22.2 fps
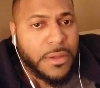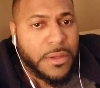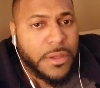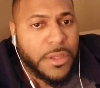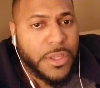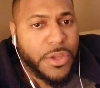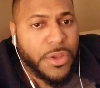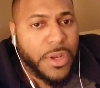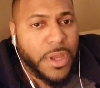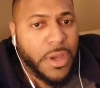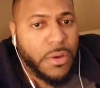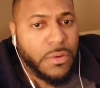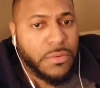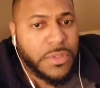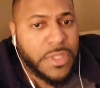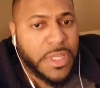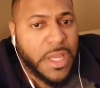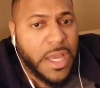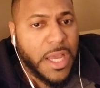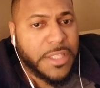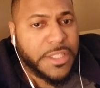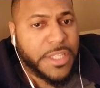You know,
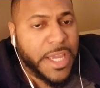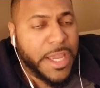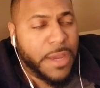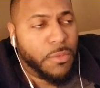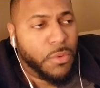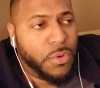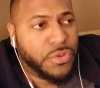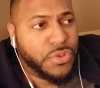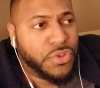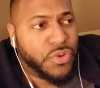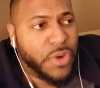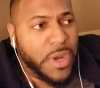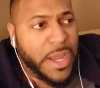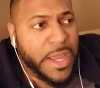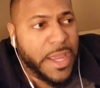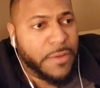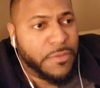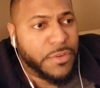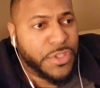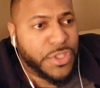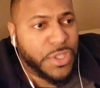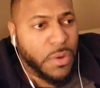Deontay will try
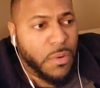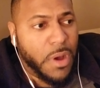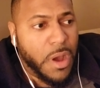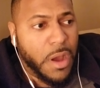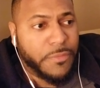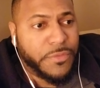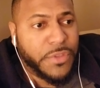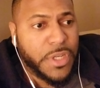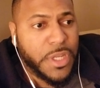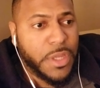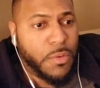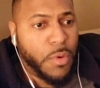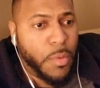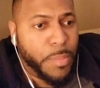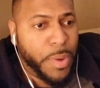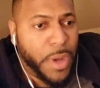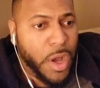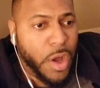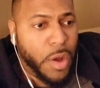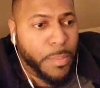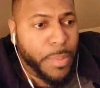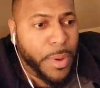ever so often. He will
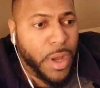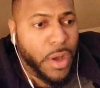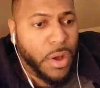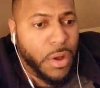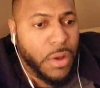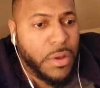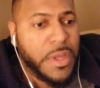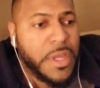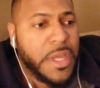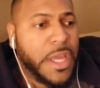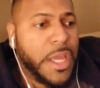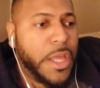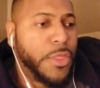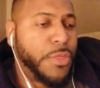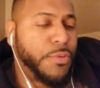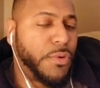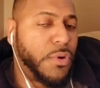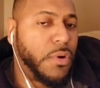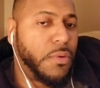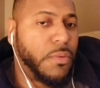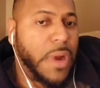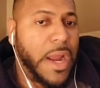paw paw and
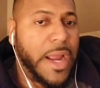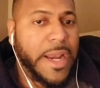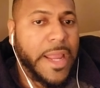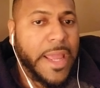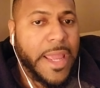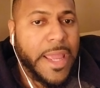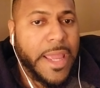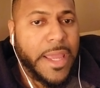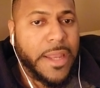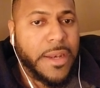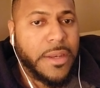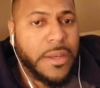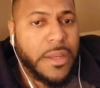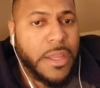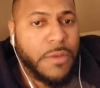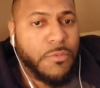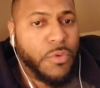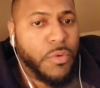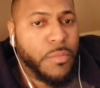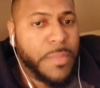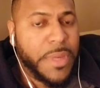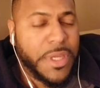throw a right hand
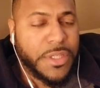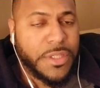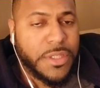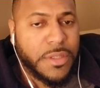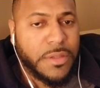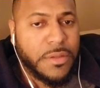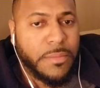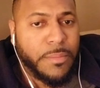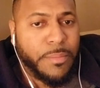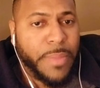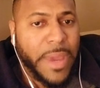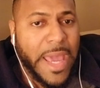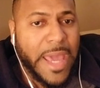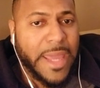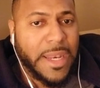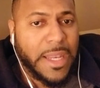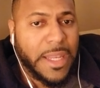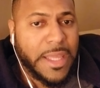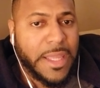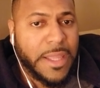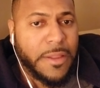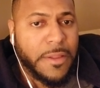and will miss
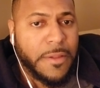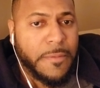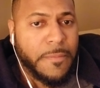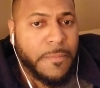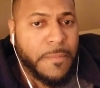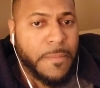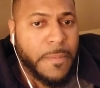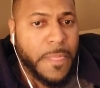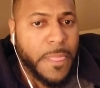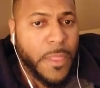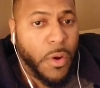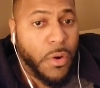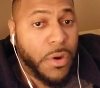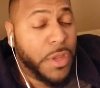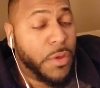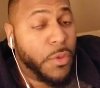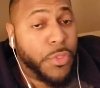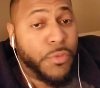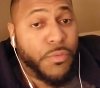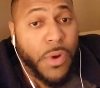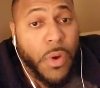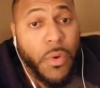badly, or he'll
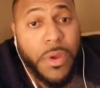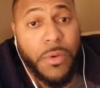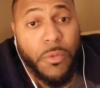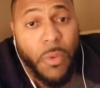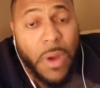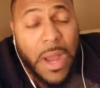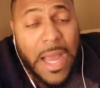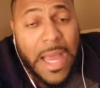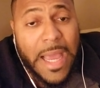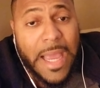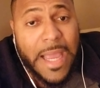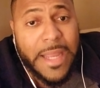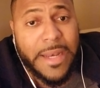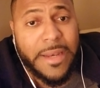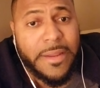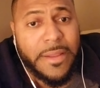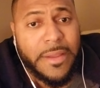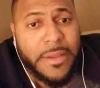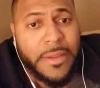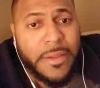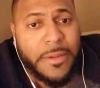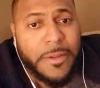throw it wide.
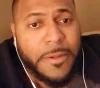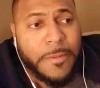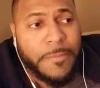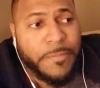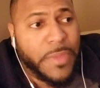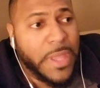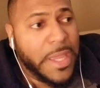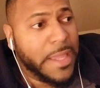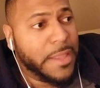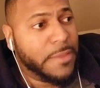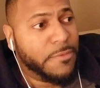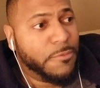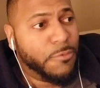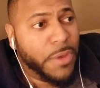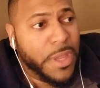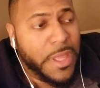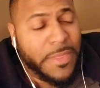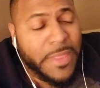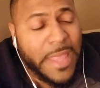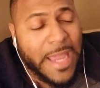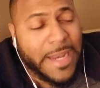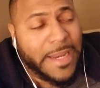And
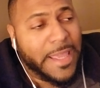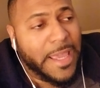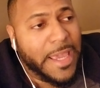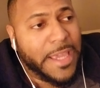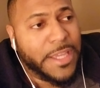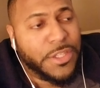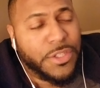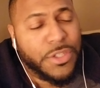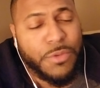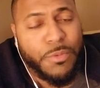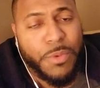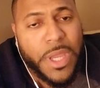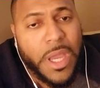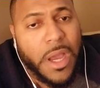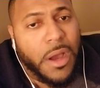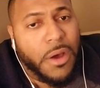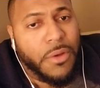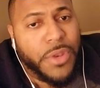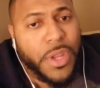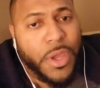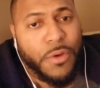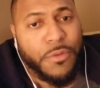in that case, we
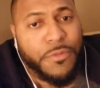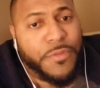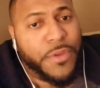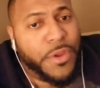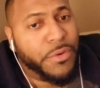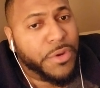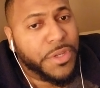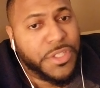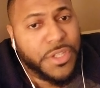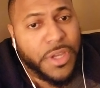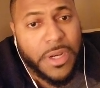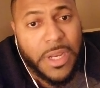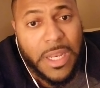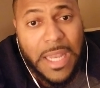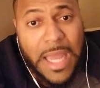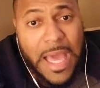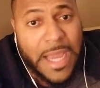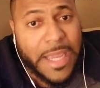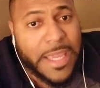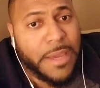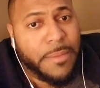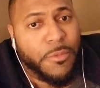all know Fury's going to
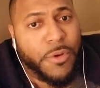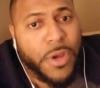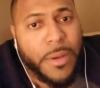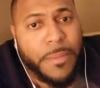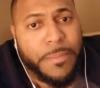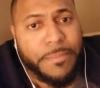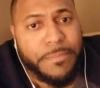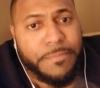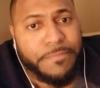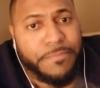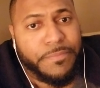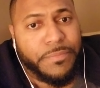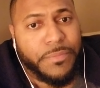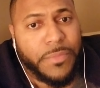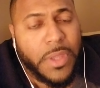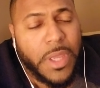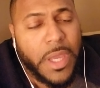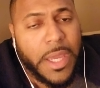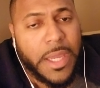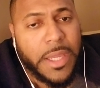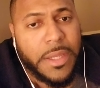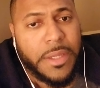lock him up,
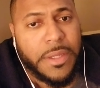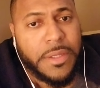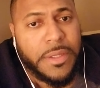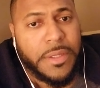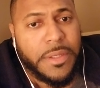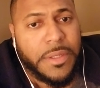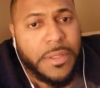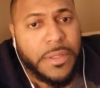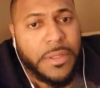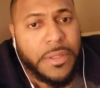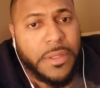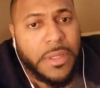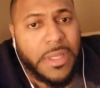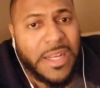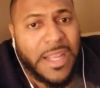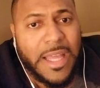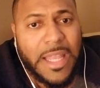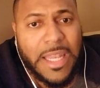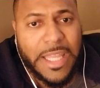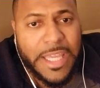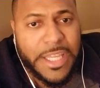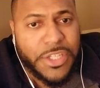okay, and
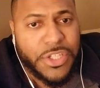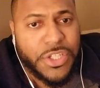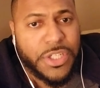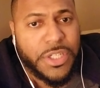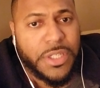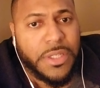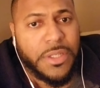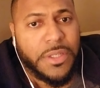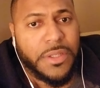clinch.